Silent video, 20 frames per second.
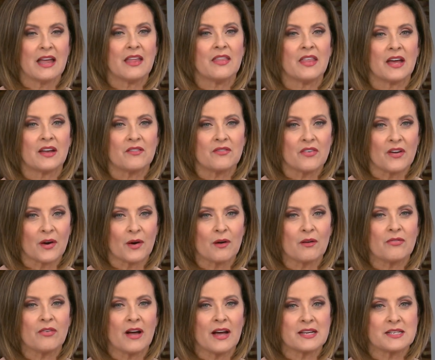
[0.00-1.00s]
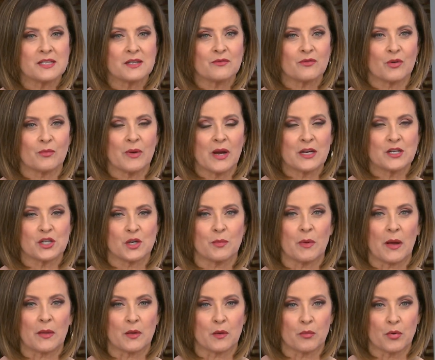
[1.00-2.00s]
that verifies information
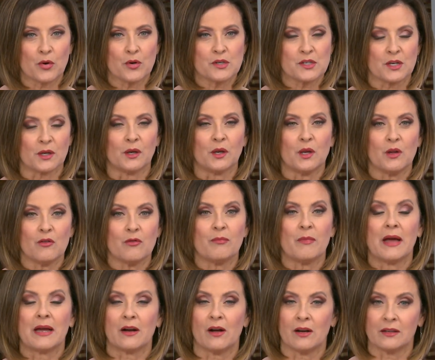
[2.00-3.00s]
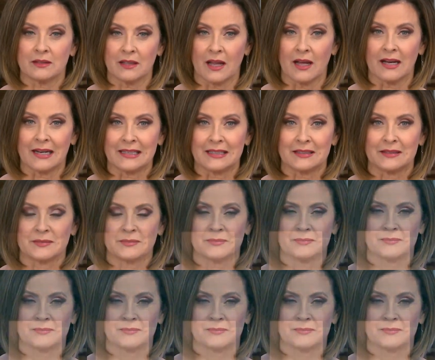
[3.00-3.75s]
about the person you've met online